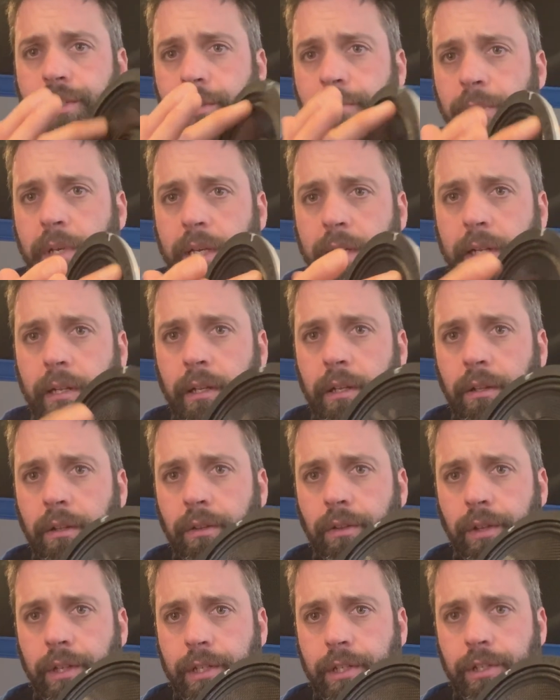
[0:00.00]
your mid,
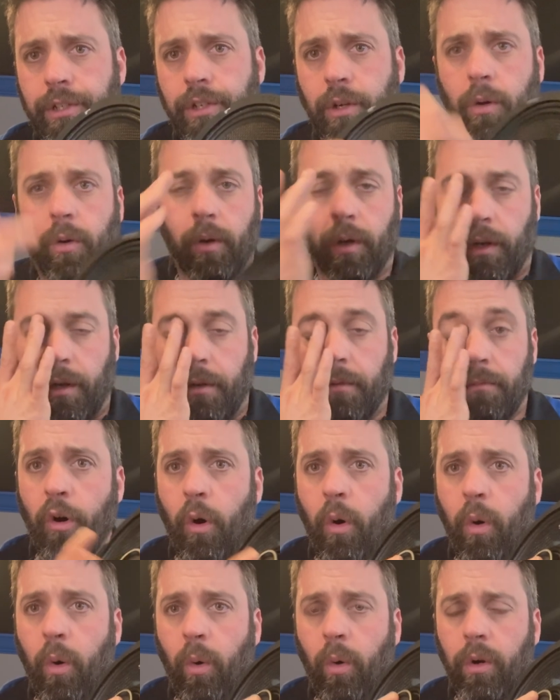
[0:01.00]
this is your horn.
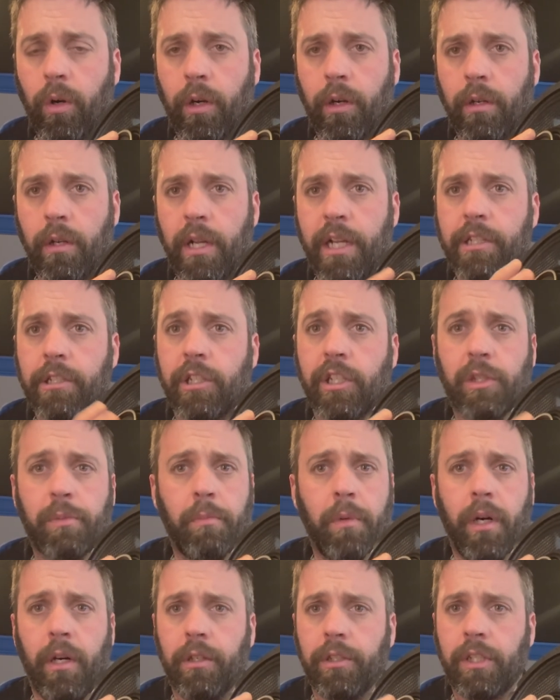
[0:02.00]
Horn, it's a
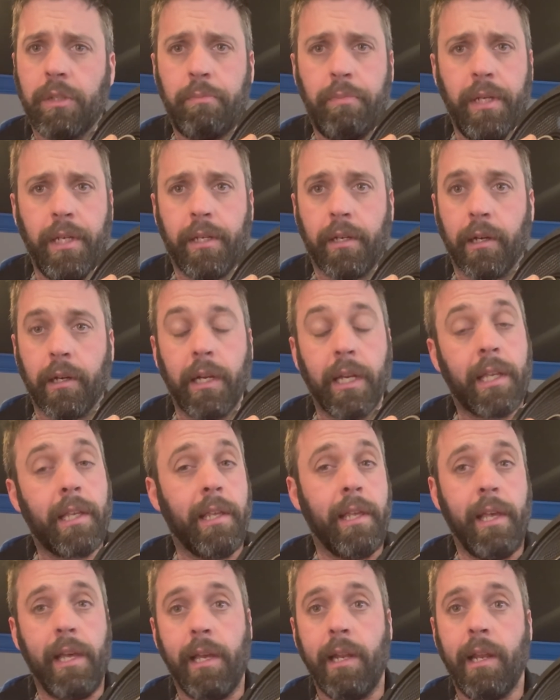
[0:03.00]
small speaker, it
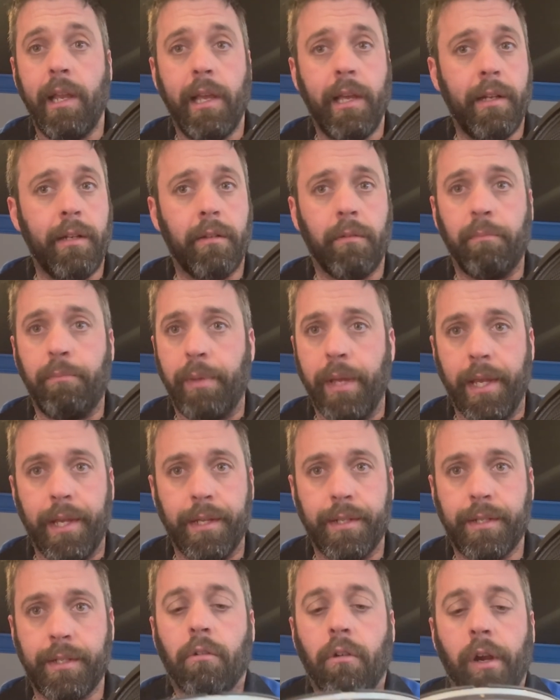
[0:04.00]
can't handle
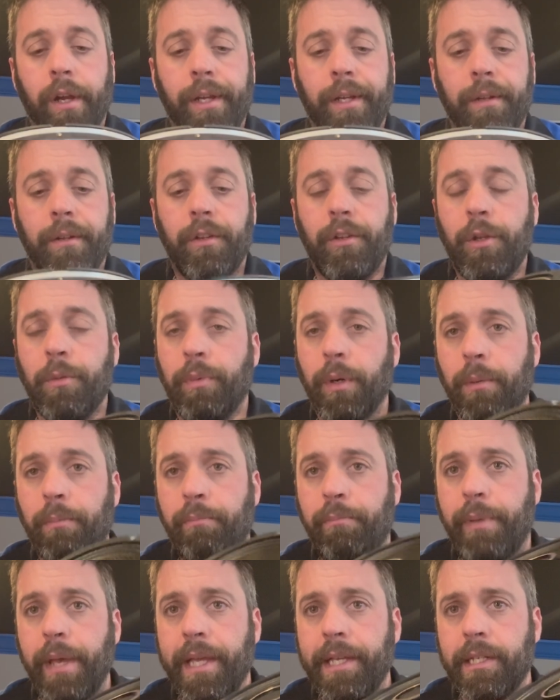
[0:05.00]
bass, right? You
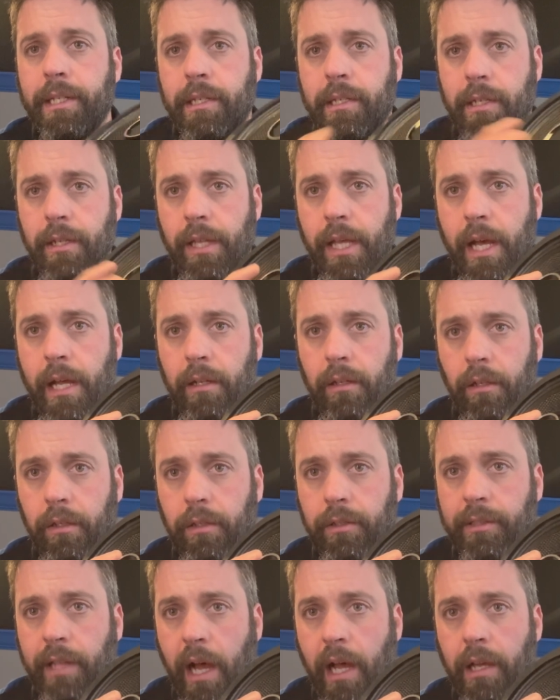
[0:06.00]
put bass to that
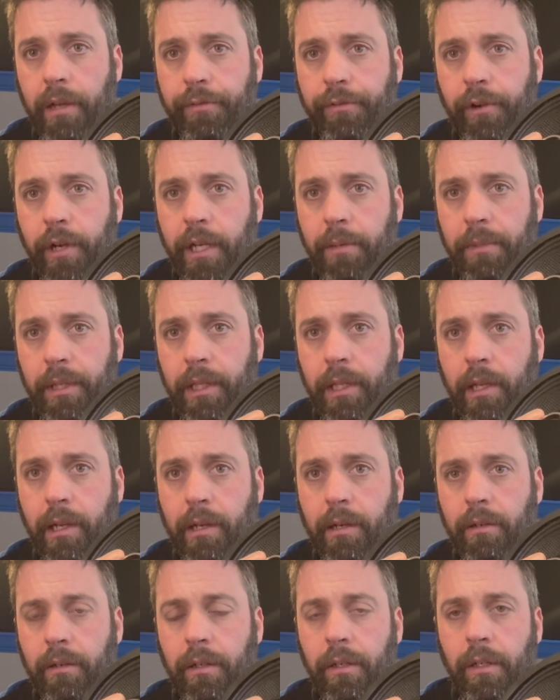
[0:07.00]
little diaphragm in
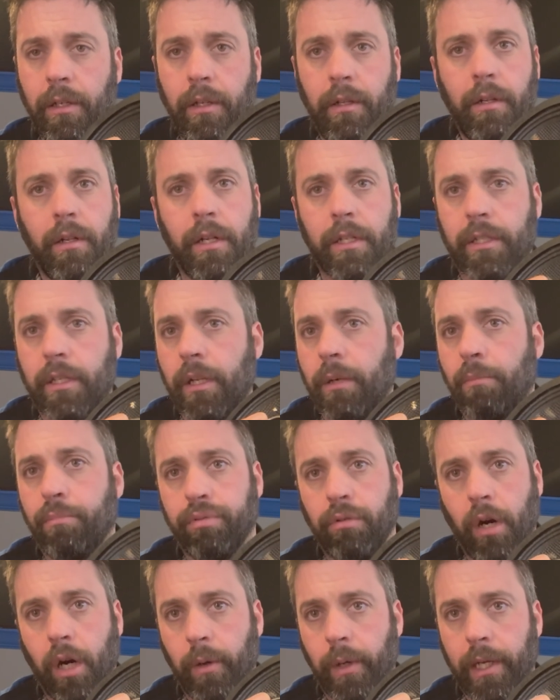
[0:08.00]
there, it's gonna
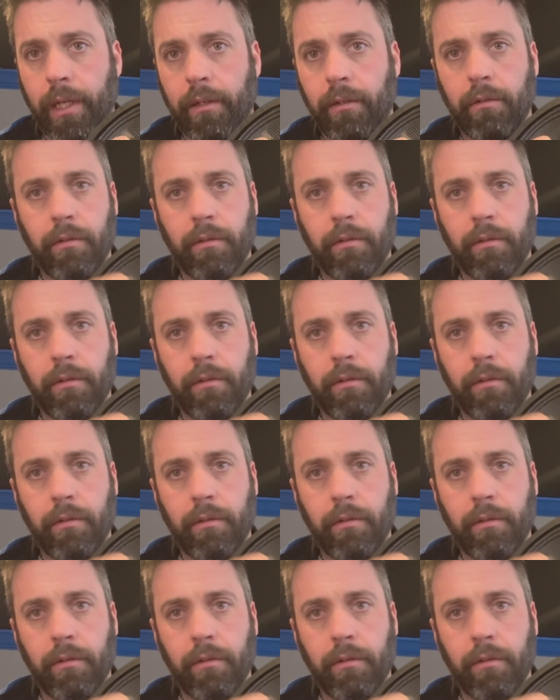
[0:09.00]
blow it,